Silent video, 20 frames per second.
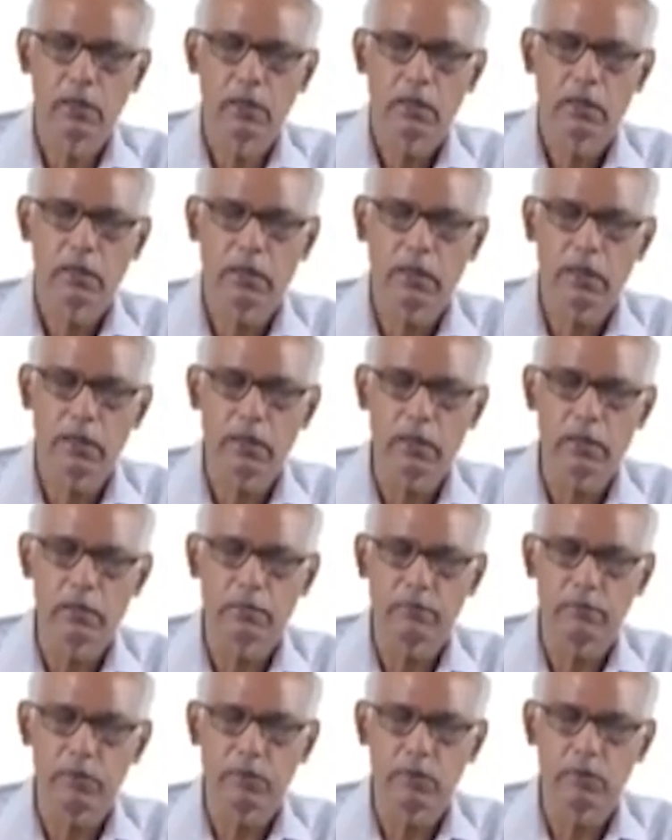
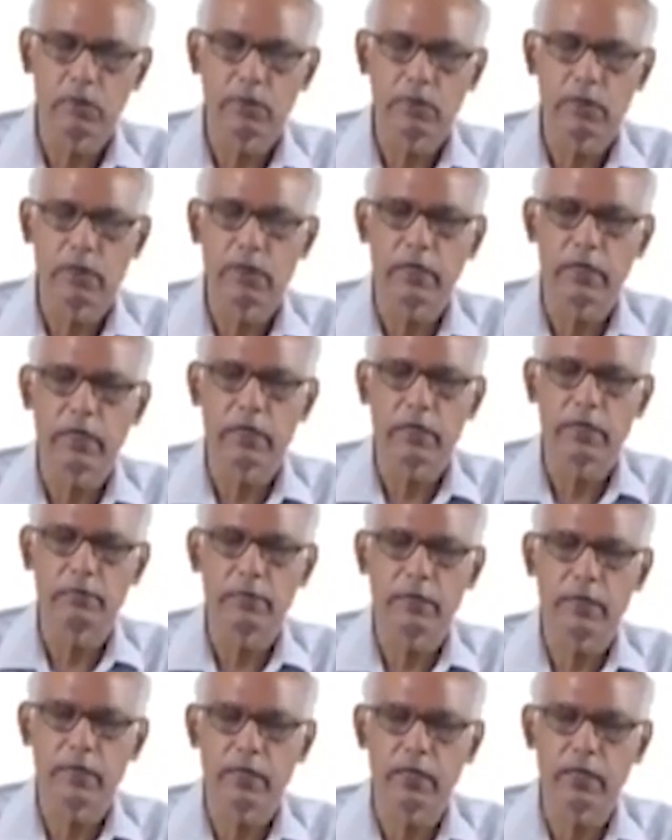then because they are
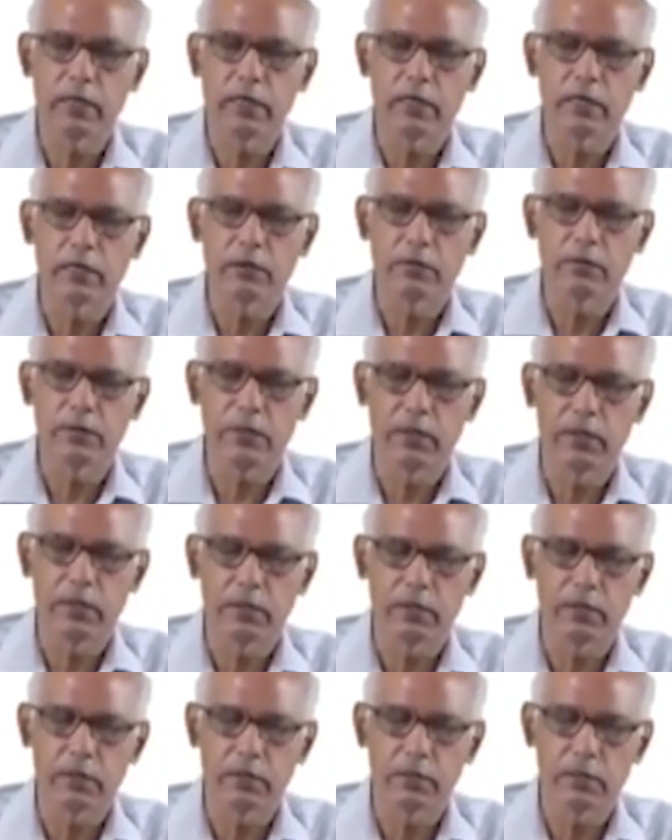metallic
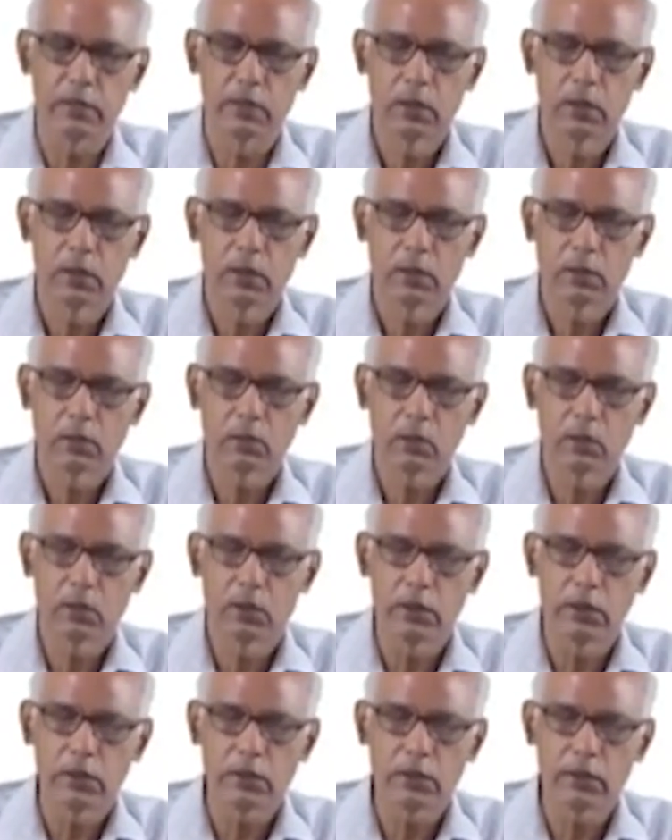spheres, so
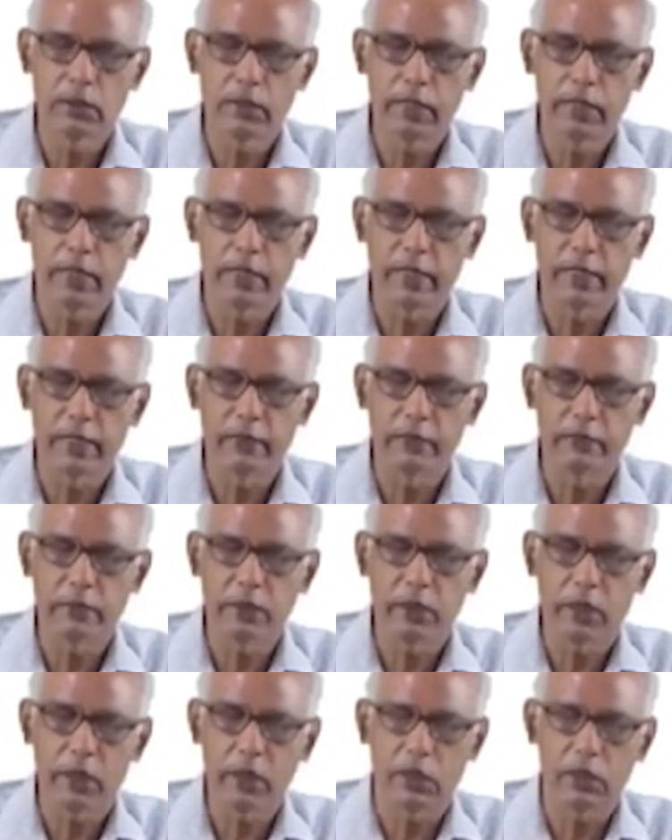this negative
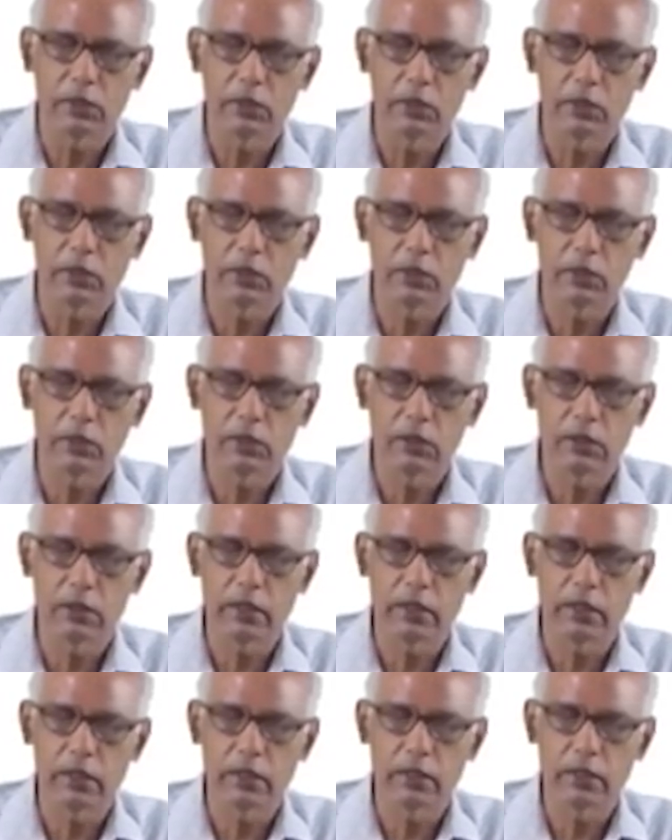charge
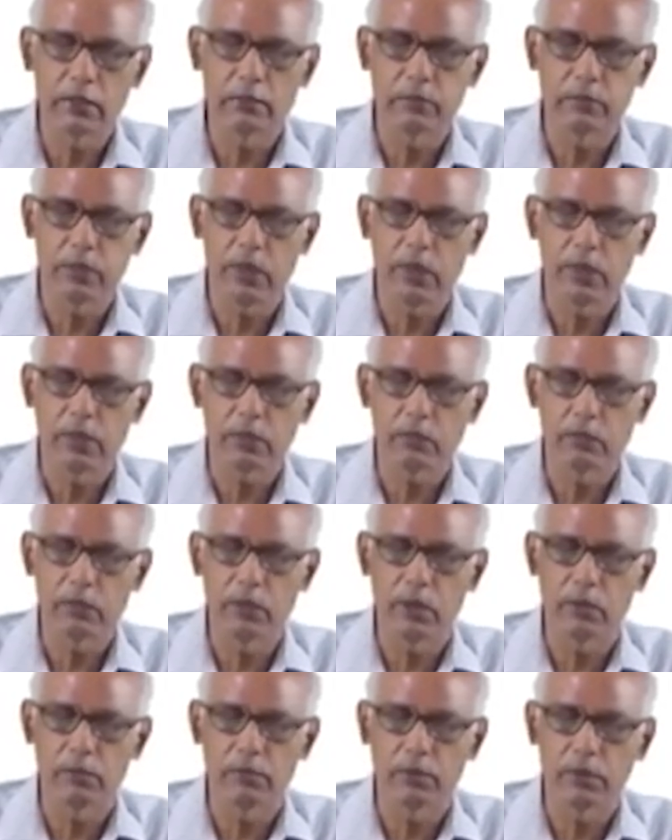
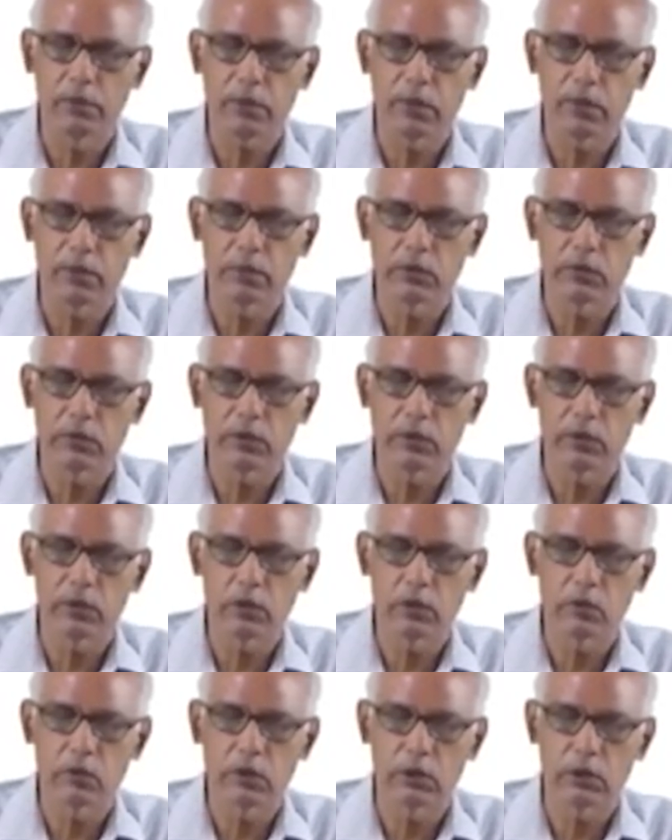will be transferred
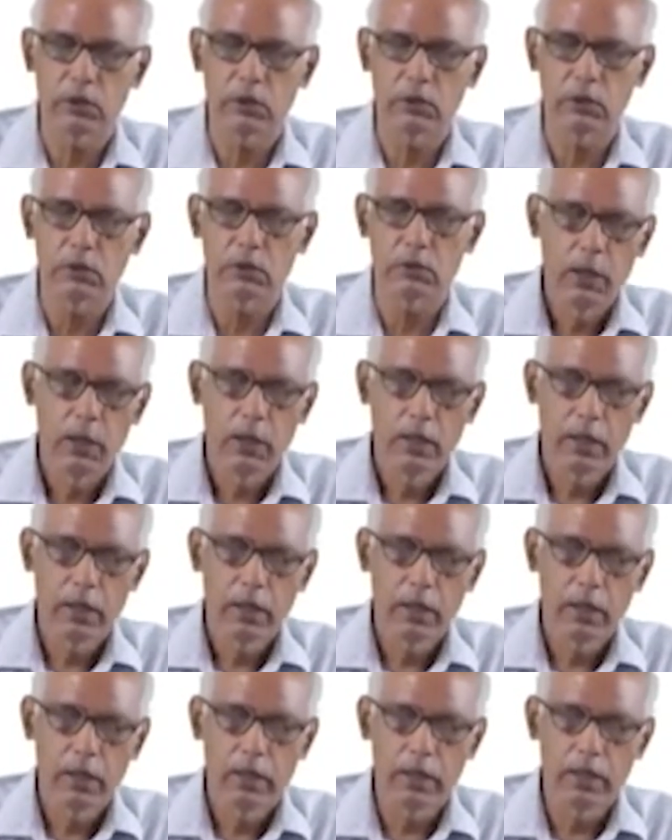to this.
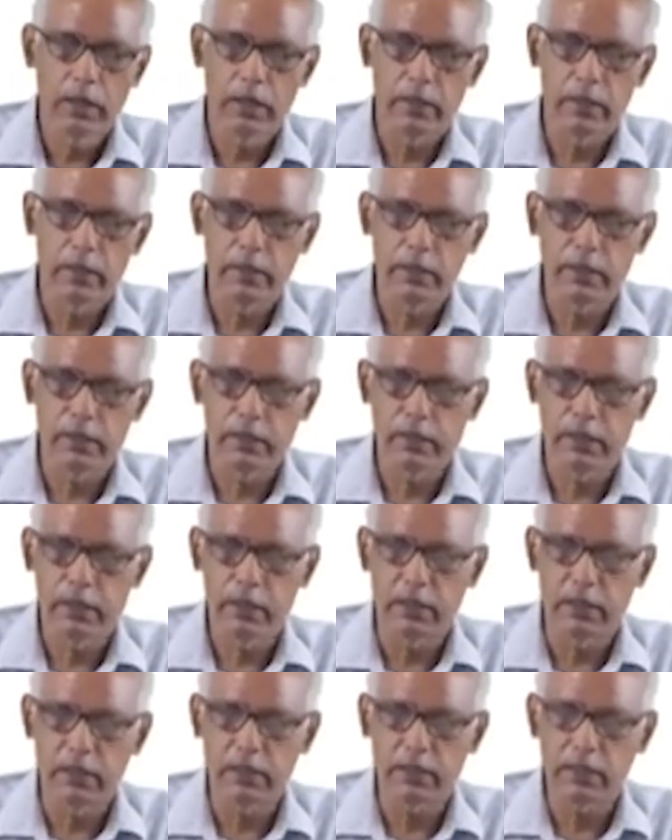And the
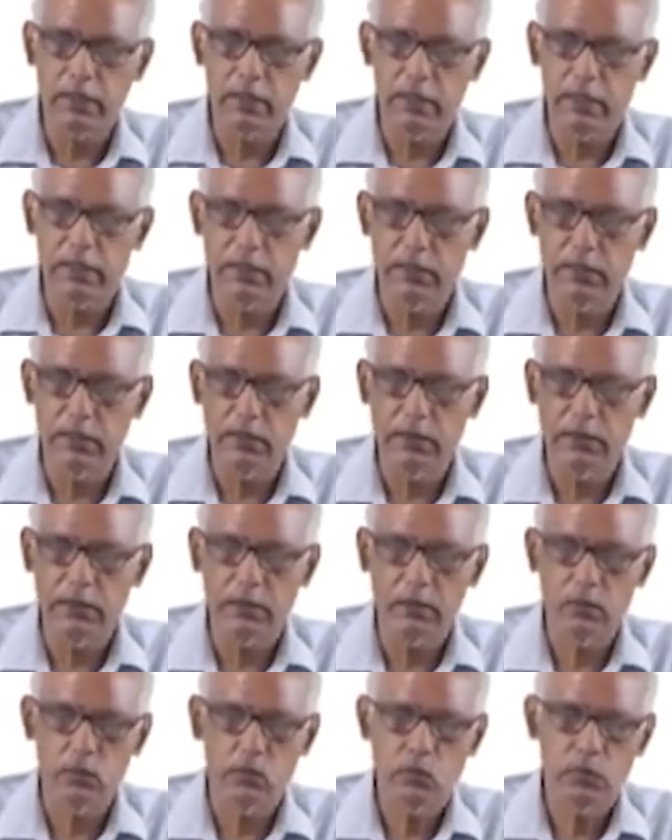third stage
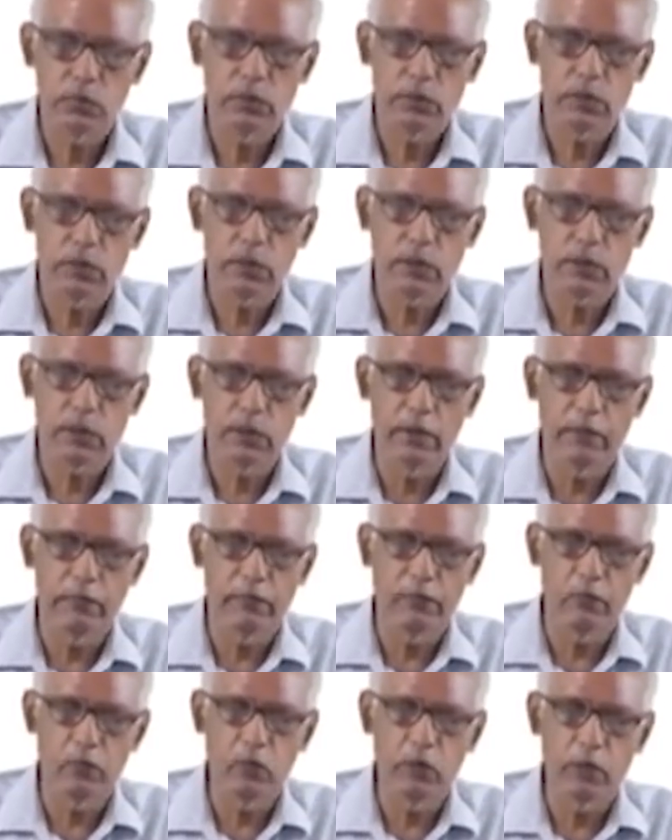is that
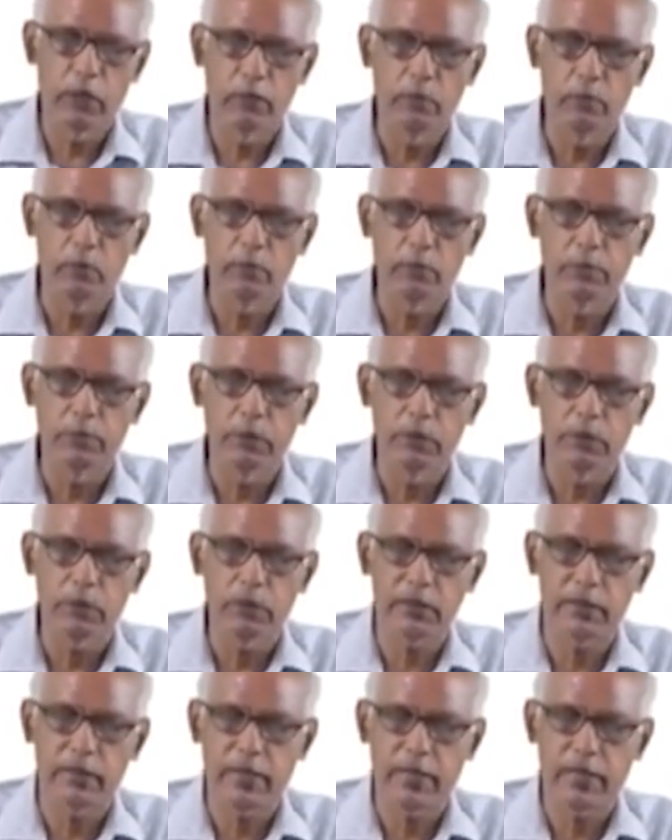if you remove
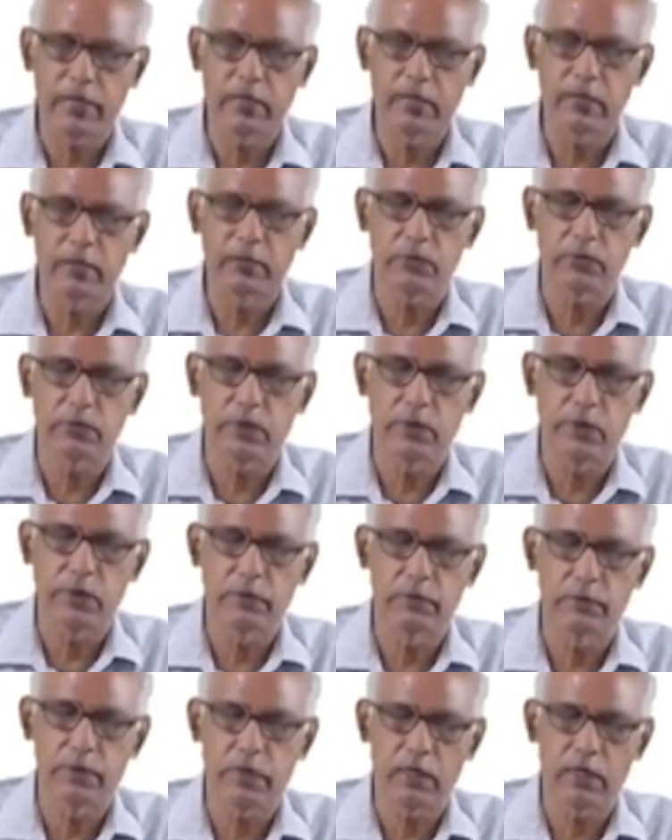this second sphere,
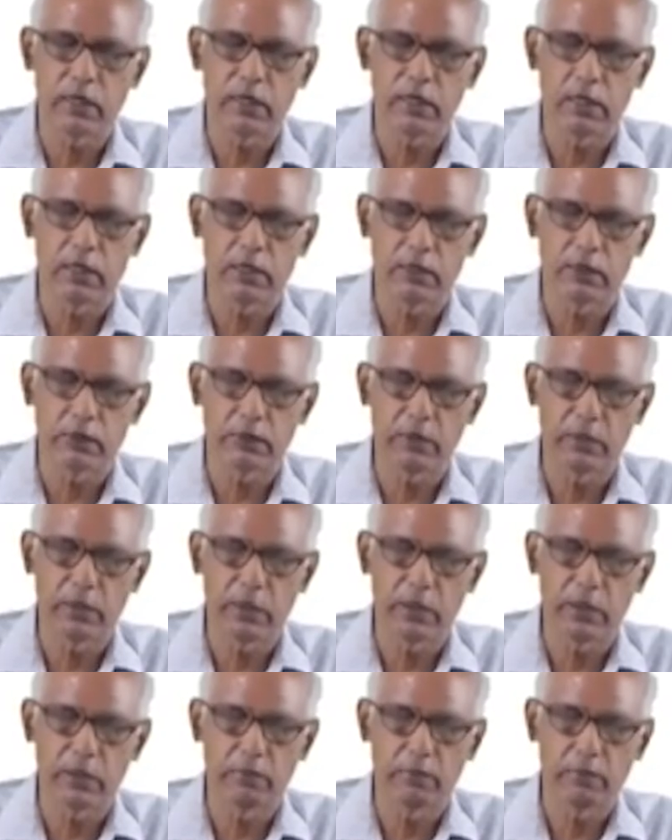metallic sphere,